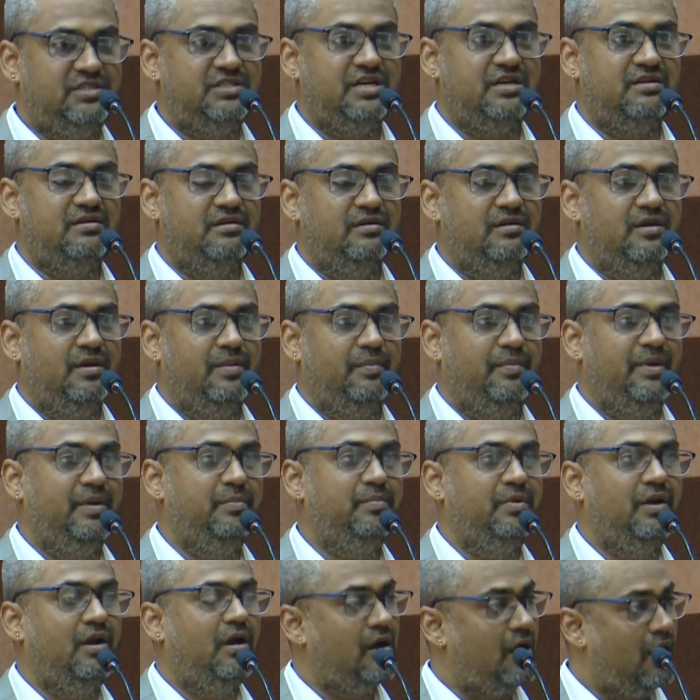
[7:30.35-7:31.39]
gen
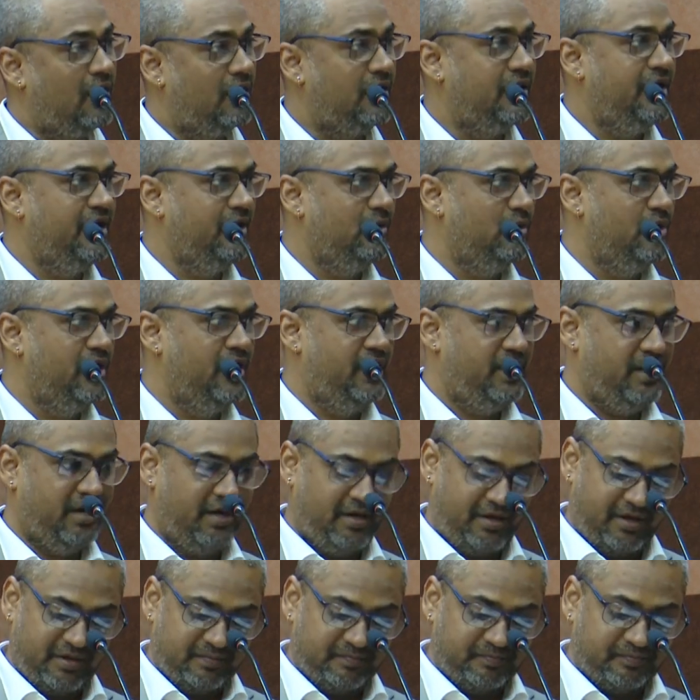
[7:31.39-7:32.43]
people are already good at
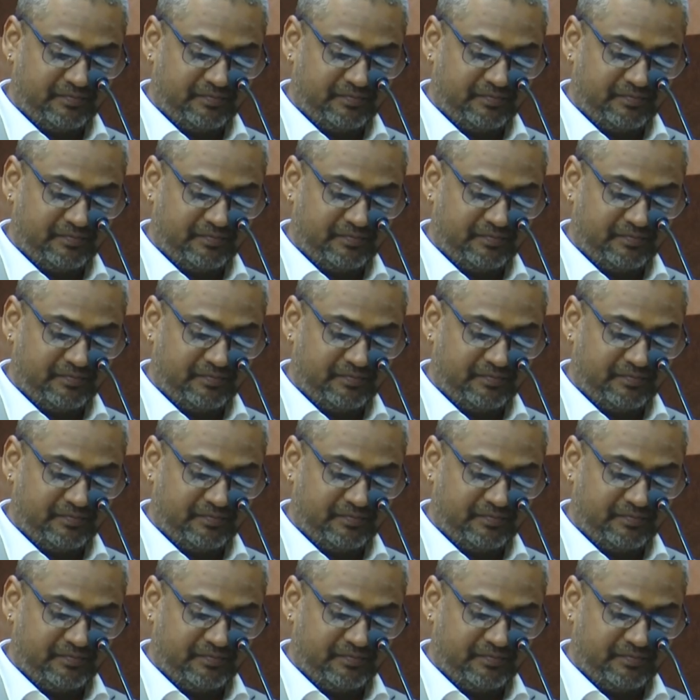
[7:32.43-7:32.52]
it.